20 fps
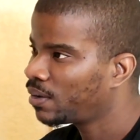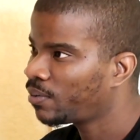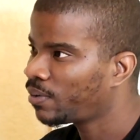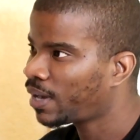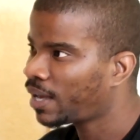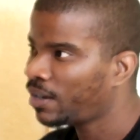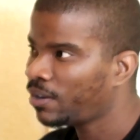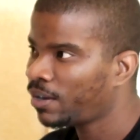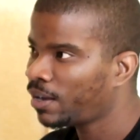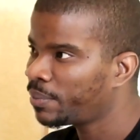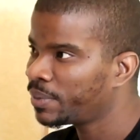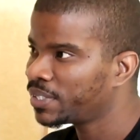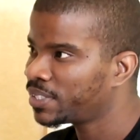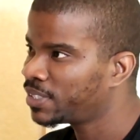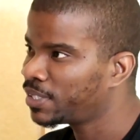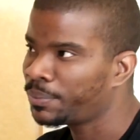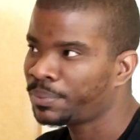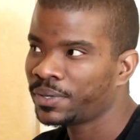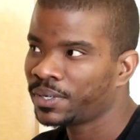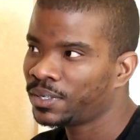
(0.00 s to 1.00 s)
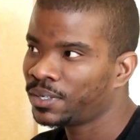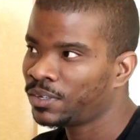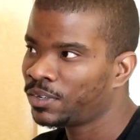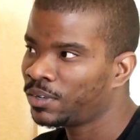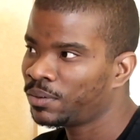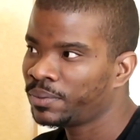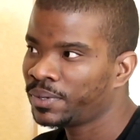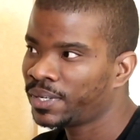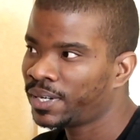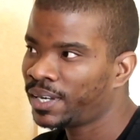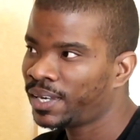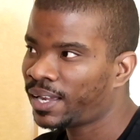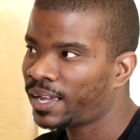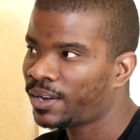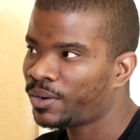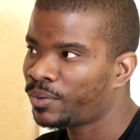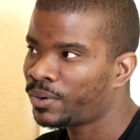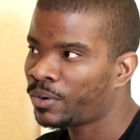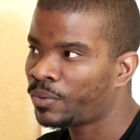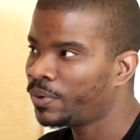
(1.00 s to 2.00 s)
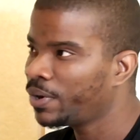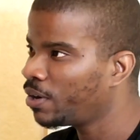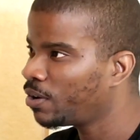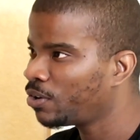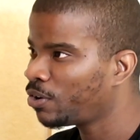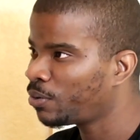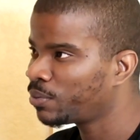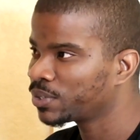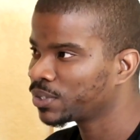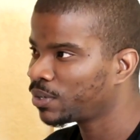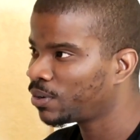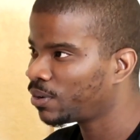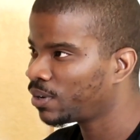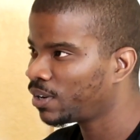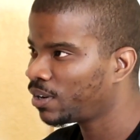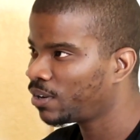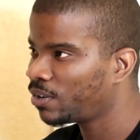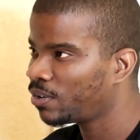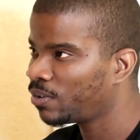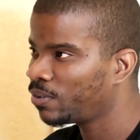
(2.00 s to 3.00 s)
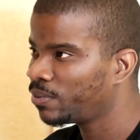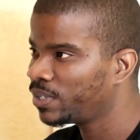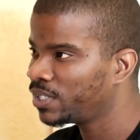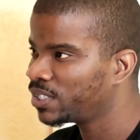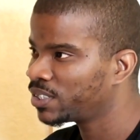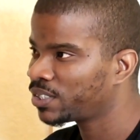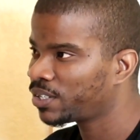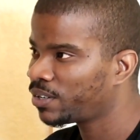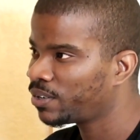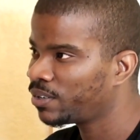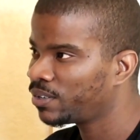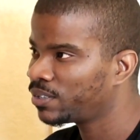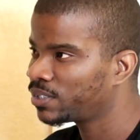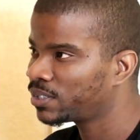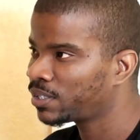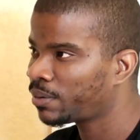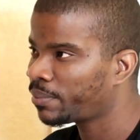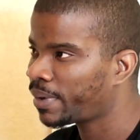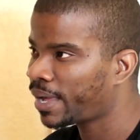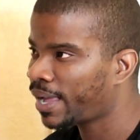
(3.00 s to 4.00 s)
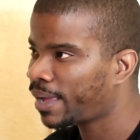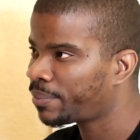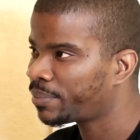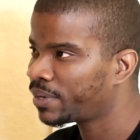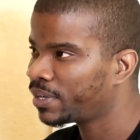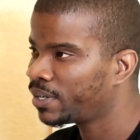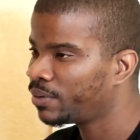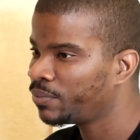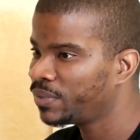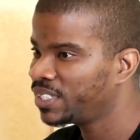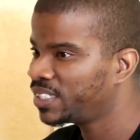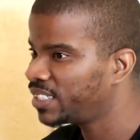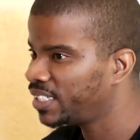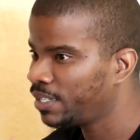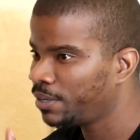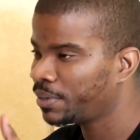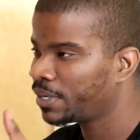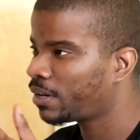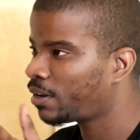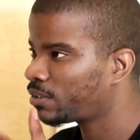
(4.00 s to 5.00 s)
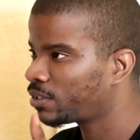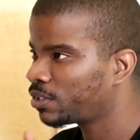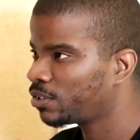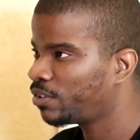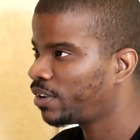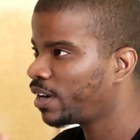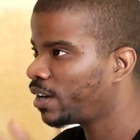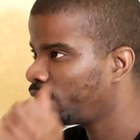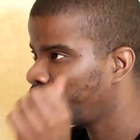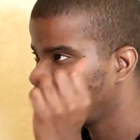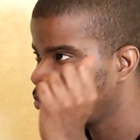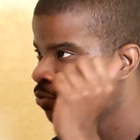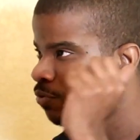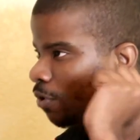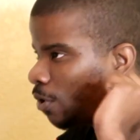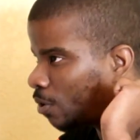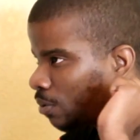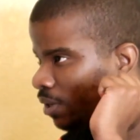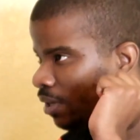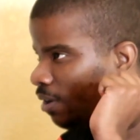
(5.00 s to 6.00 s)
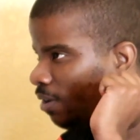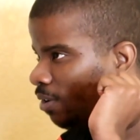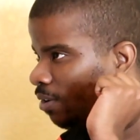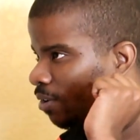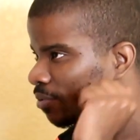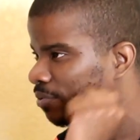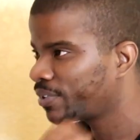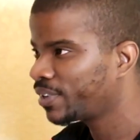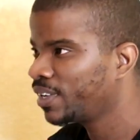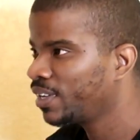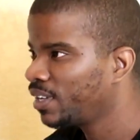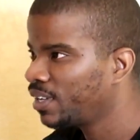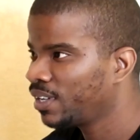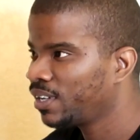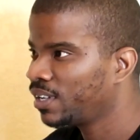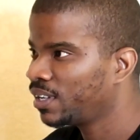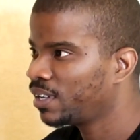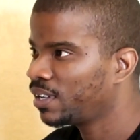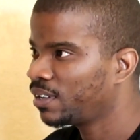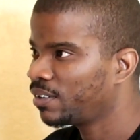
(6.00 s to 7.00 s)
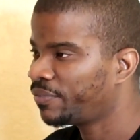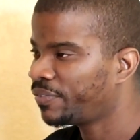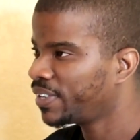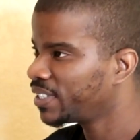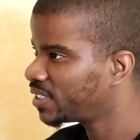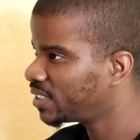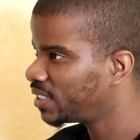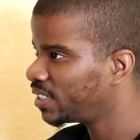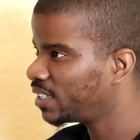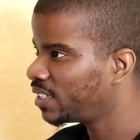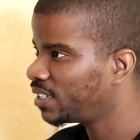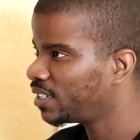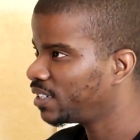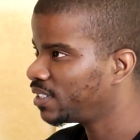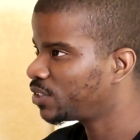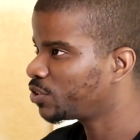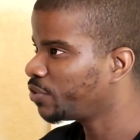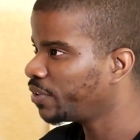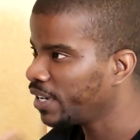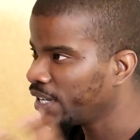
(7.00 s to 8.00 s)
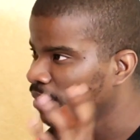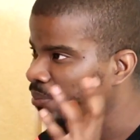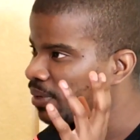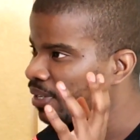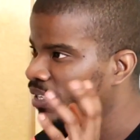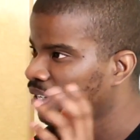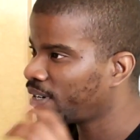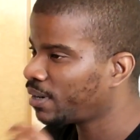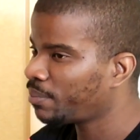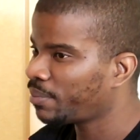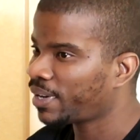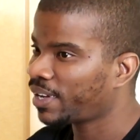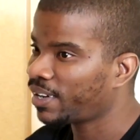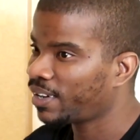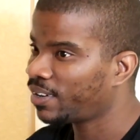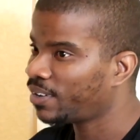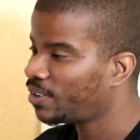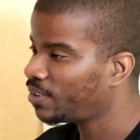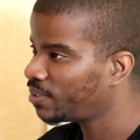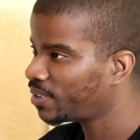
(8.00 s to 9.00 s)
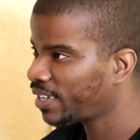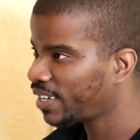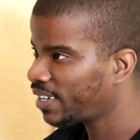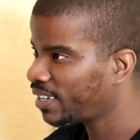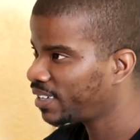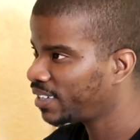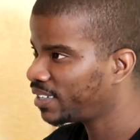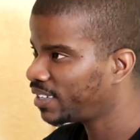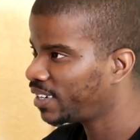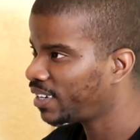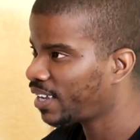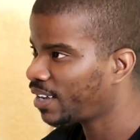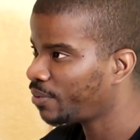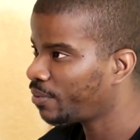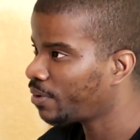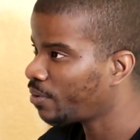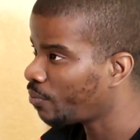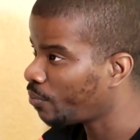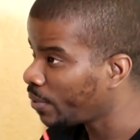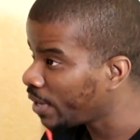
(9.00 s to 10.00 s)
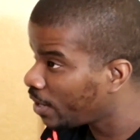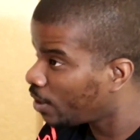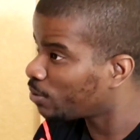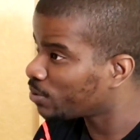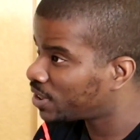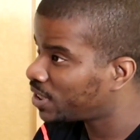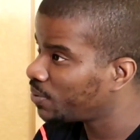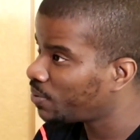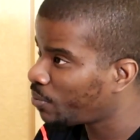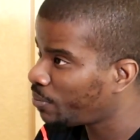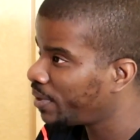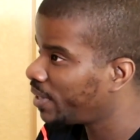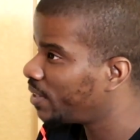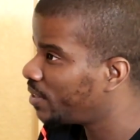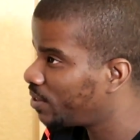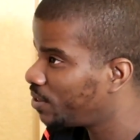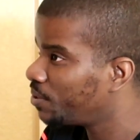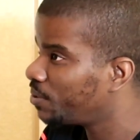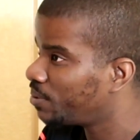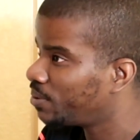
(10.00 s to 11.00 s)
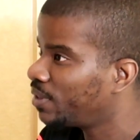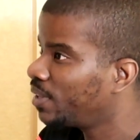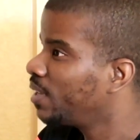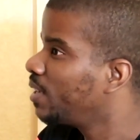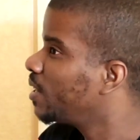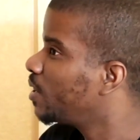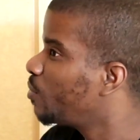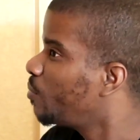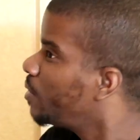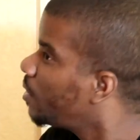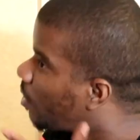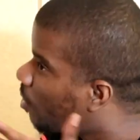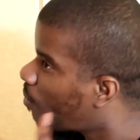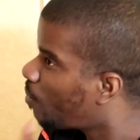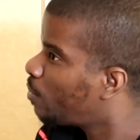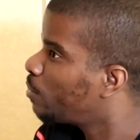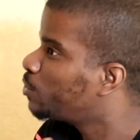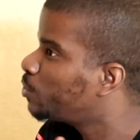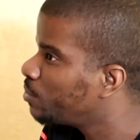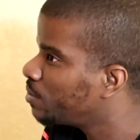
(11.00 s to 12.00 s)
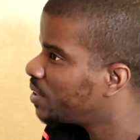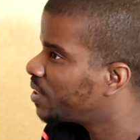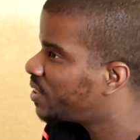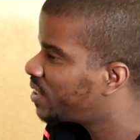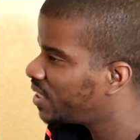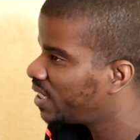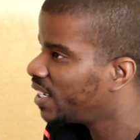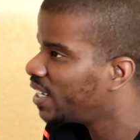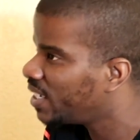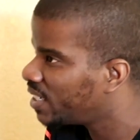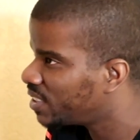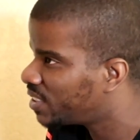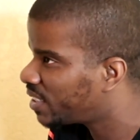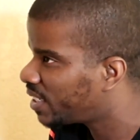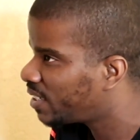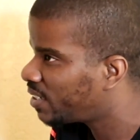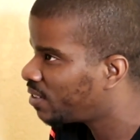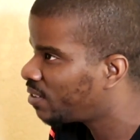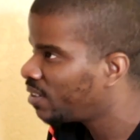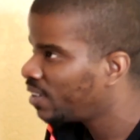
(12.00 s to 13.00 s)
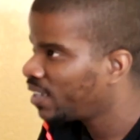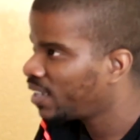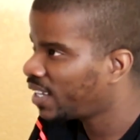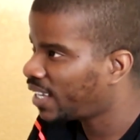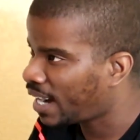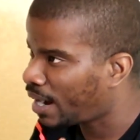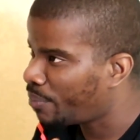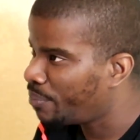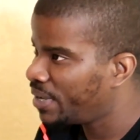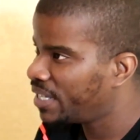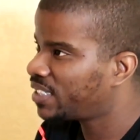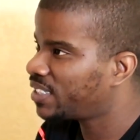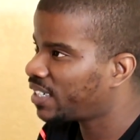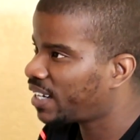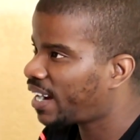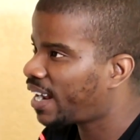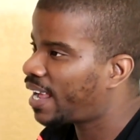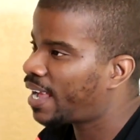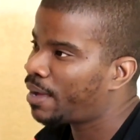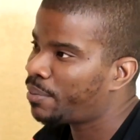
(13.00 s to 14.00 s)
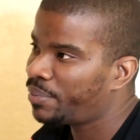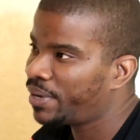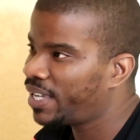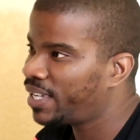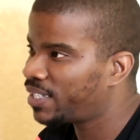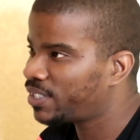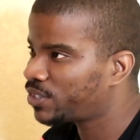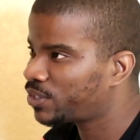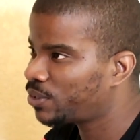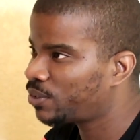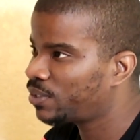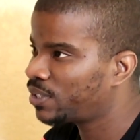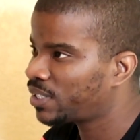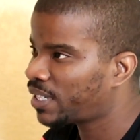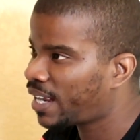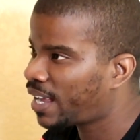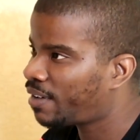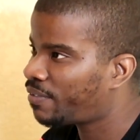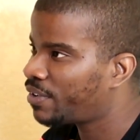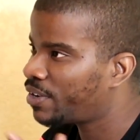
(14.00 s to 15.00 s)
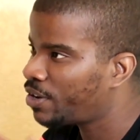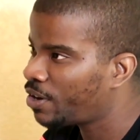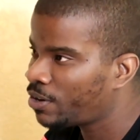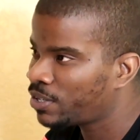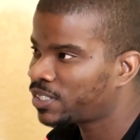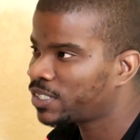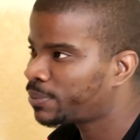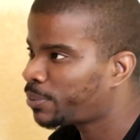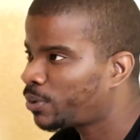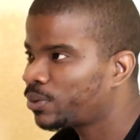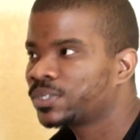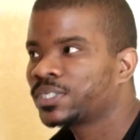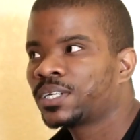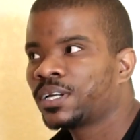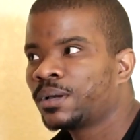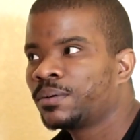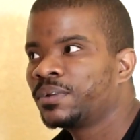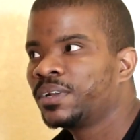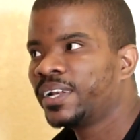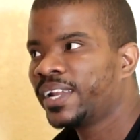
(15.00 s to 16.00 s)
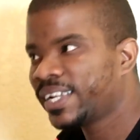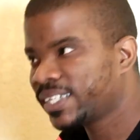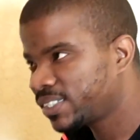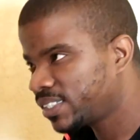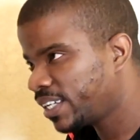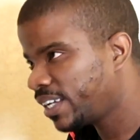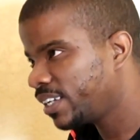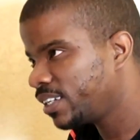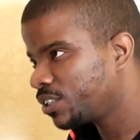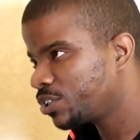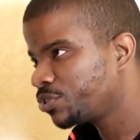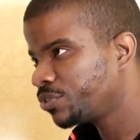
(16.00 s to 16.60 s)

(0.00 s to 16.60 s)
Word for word: well, I know I've been sipping a little bit. They're like, well, we don't know what's going on. We just heard something happen, and we see him get off the ground, you rolling off, fussing and screaming. And I'm like, oh, okay. They're like, well, we going to see what we can do. But we don't want you to sit in jail. And I mentioned that I had bed sores, and I have a nurse supposed to come the next day